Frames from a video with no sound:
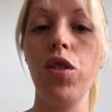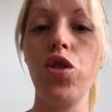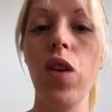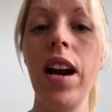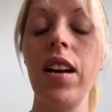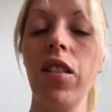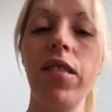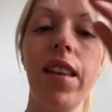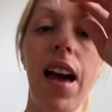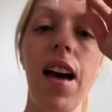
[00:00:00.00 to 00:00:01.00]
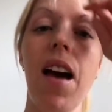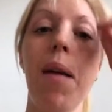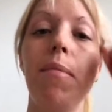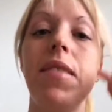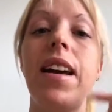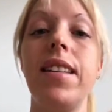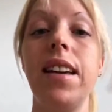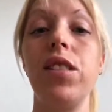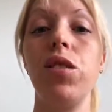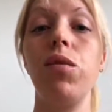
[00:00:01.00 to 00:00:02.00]
drainer and that,
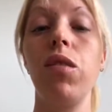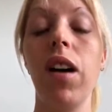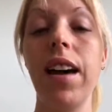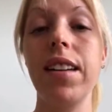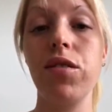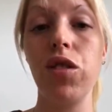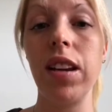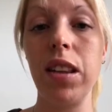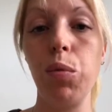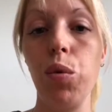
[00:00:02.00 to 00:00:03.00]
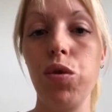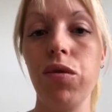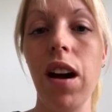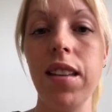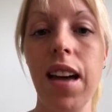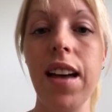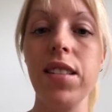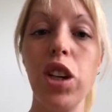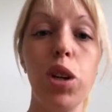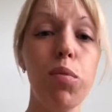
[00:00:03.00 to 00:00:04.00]
they do like drinking the water out of that.
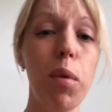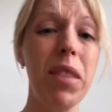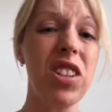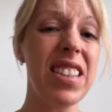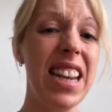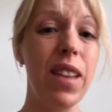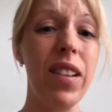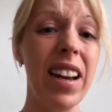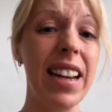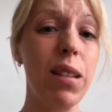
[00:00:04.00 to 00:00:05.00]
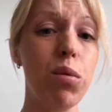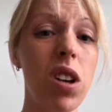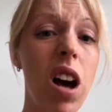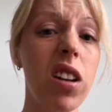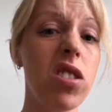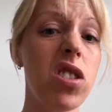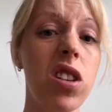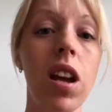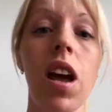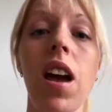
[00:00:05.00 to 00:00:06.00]
So you can probably just leave it like a little
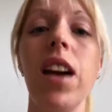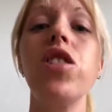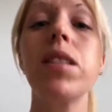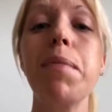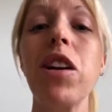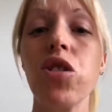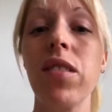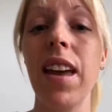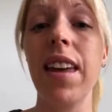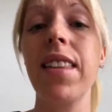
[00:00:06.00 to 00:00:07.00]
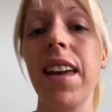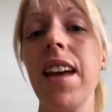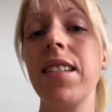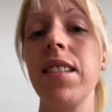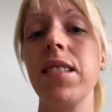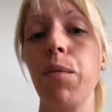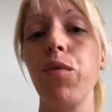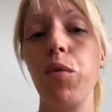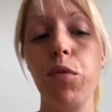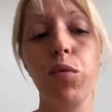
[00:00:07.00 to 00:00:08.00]
touch, just to make sure they're getting some
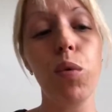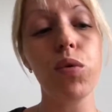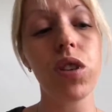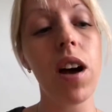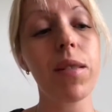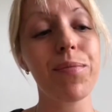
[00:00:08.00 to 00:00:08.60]
form of water.